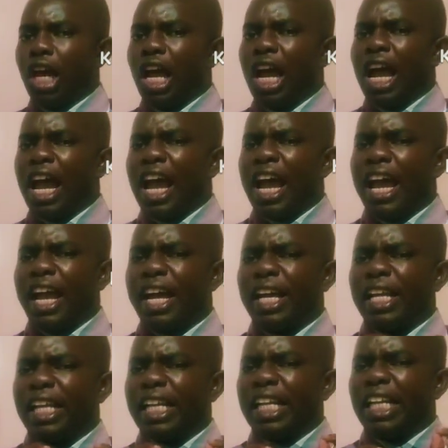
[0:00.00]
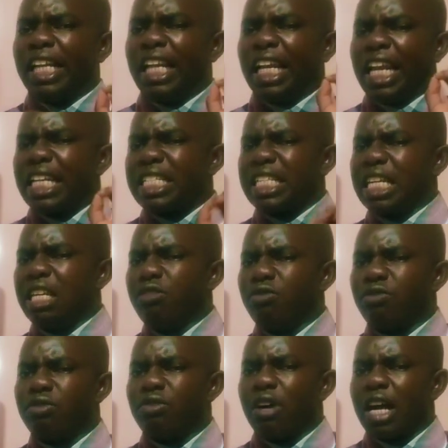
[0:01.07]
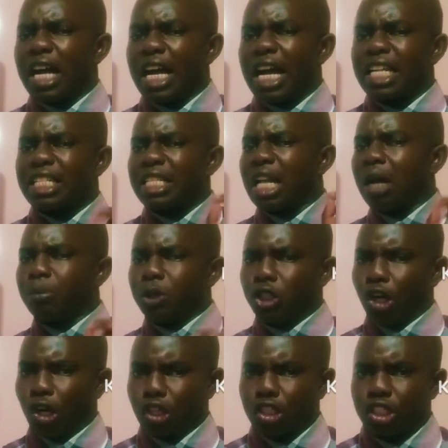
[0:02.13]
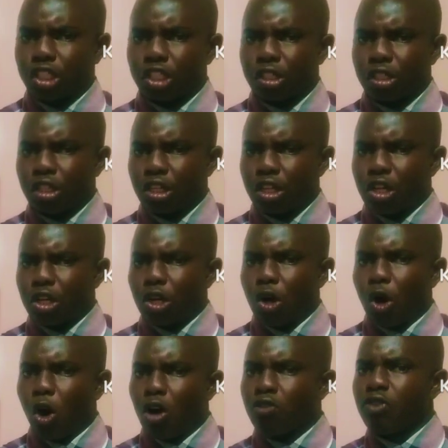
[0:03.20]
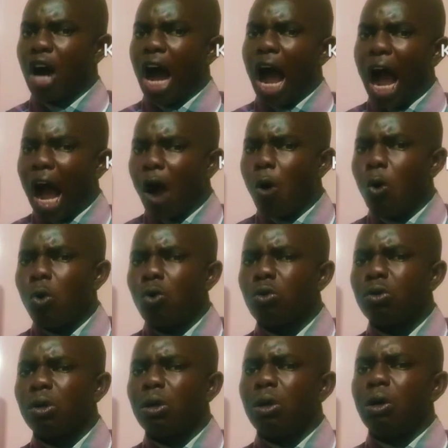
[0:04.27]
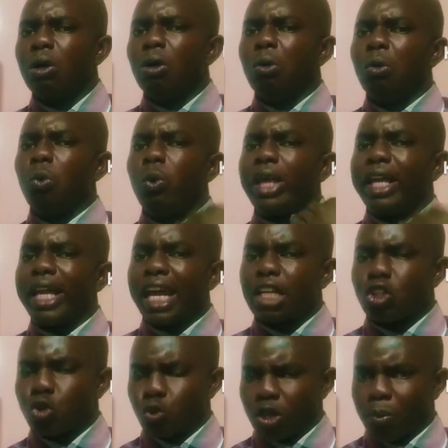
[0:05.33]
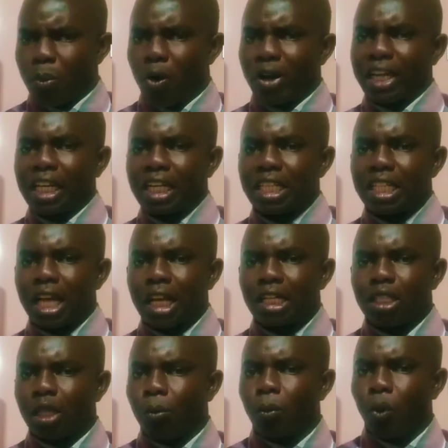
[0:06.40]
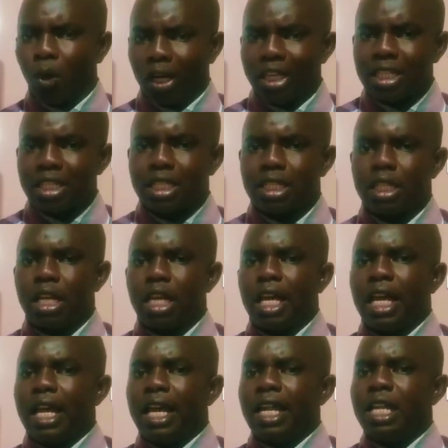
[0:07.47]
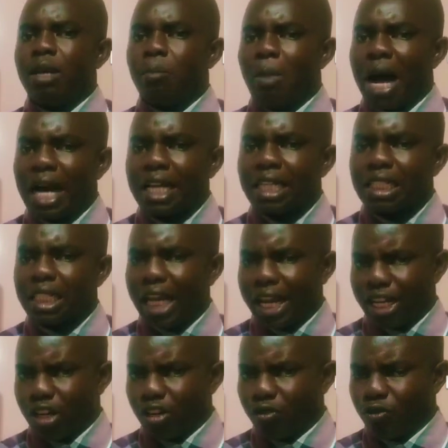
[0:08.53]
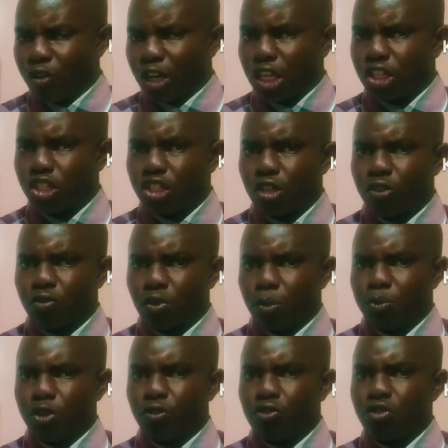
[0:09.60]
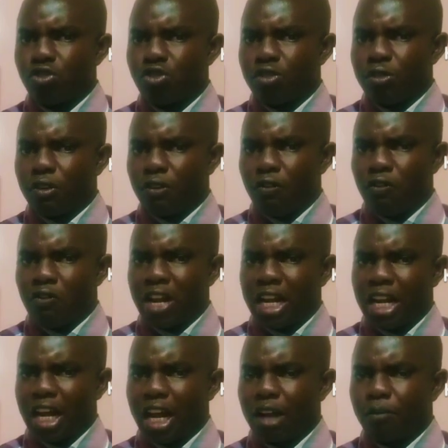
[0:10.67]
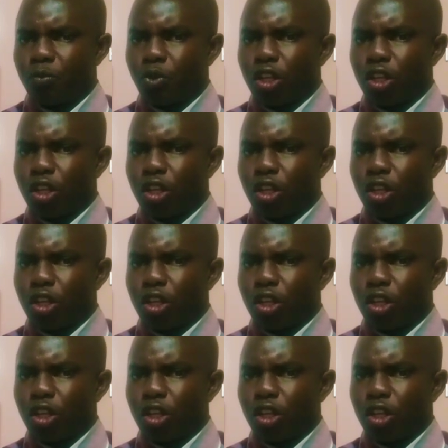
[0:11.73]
Let's give a snapshot of how we get to the point that the police demand the identification from the fruit vendor.